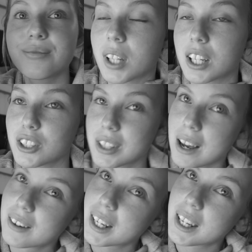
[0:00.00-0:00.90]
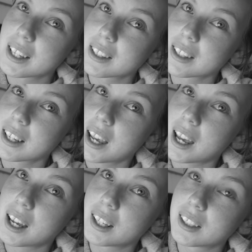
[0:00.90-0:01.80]
that's just how it is,
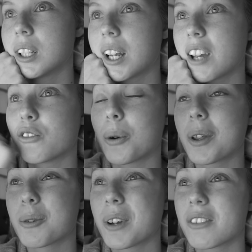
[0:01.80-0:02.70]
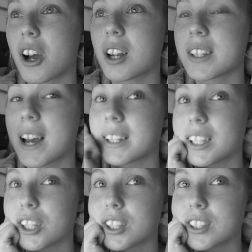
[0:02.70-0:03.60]
and I have no other way of
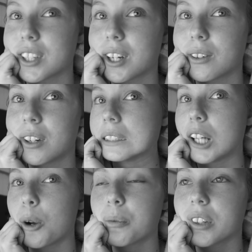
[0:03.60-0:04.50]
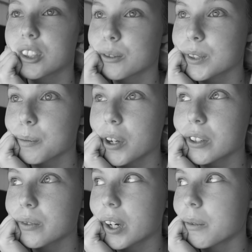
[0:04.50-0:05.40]
contacting her, so hopefully she
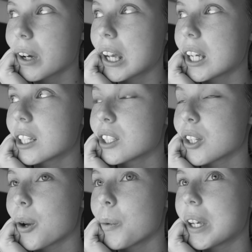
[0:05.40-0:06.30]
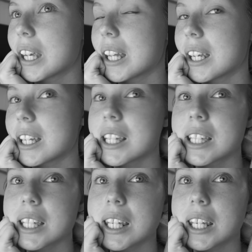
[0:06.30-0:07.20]
responds right away so we can
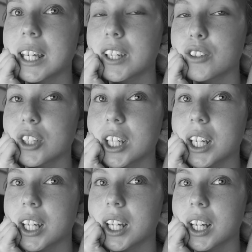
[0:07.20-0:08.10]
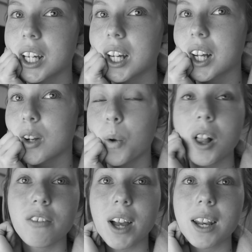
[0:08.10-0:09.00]
see if she
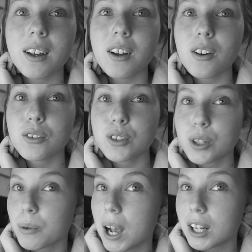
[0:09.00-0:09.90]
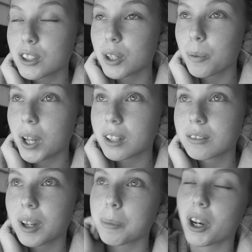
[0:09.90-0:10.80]
qualified to actually win.
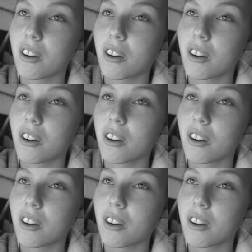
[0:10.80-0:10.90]
I mean,